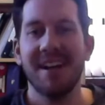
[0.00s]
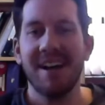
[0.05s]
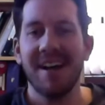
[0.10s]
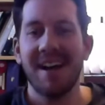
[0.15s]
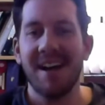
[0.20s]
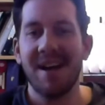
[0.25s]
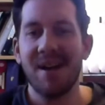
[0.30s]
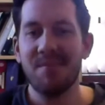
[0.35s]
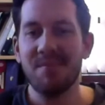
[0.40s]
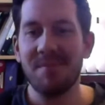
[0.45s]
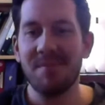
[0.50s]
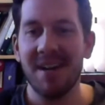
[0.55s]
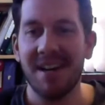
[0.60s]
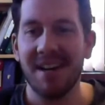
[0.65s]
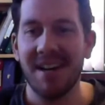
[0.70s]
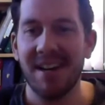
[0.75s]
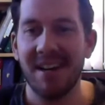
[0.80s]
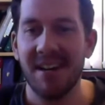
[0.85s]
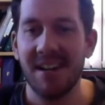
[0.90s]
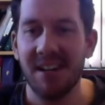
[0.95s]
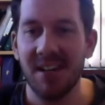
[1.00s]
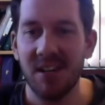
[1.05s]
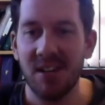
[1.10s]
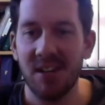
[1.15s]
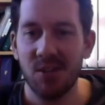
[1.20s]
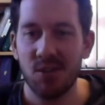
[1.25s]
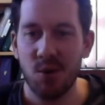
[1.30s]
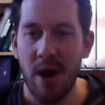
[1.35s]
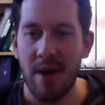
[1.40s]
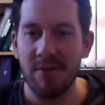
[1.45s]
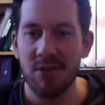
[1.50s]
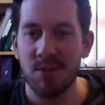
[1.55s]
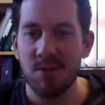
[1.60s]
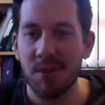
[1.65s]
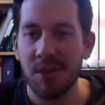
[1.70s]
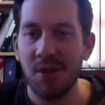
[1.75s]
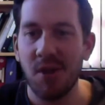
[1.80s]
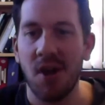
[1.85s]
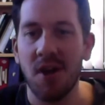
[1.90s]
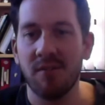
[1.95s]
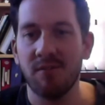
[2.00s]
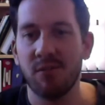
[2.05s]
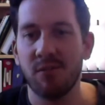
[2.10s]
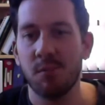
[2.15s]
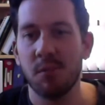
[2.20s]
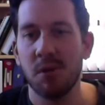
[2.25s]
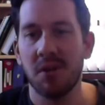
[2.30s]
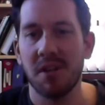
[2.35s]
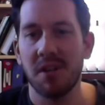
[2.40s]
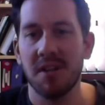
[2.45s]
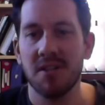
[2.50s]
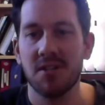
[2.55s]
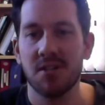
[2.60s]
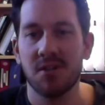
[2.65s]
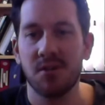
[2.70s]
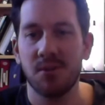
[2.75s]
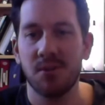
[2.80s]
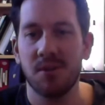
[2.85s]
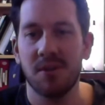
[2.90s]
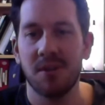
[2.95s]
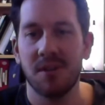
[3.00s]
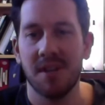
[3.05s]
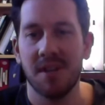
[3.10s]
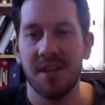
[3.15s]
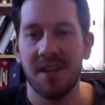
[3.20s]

I'm Travis McNaughton from Muir Lake School,